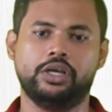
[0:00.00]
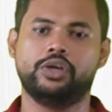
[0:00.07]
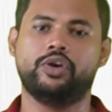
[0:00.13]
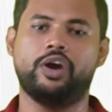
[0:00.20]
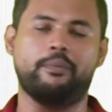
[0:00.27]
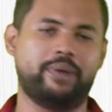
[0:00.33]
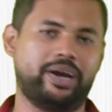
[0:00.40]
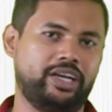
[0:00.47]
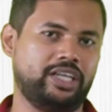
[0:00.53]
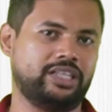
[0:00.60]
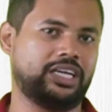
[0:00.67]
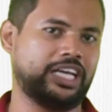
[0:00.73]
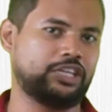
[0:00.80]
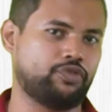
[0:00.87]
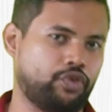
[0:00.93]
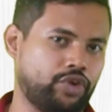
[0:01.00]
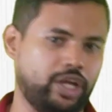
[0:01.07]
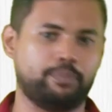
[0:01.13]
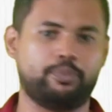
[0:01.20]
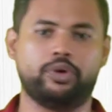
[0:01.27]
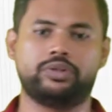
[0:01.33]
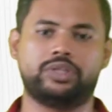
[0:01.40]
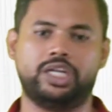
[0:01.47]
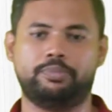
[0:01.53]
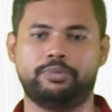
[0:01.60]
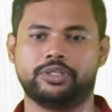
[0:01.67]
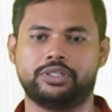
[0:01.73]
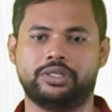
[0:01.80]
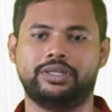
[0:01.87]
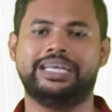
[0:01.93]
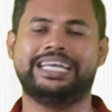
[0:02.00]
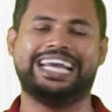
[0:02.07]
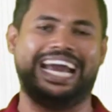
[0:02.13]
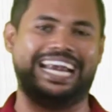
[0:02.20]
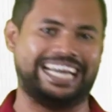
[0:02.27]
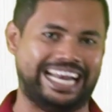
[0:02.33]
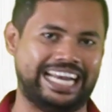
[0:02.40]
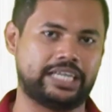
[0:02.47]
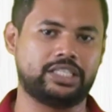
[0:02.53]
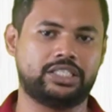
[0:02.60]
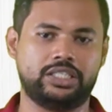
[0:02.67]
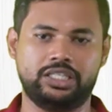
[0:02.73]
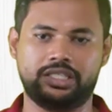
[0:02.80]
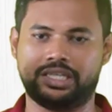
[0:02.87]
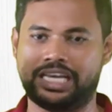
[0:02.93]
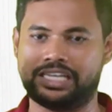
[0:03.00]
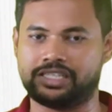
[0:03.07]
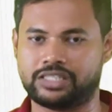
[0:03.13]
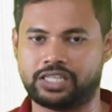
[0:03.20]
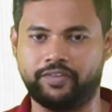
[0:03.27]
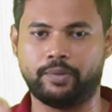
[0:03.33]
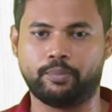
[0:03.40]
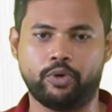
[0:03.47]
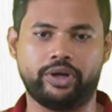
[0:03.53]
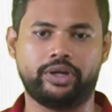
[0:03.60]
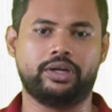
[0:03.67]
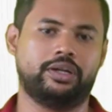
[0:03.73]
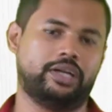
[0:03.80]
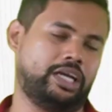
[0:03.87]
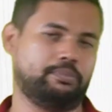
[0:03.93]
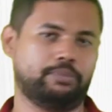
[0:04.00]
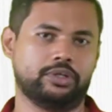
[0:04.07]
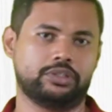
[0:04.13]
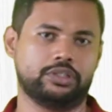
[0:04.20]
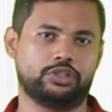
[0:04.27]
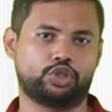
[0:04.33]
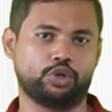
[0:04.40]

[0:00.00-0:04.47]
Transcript: you have mining that has 14.3%, and electricity that has 7.9%.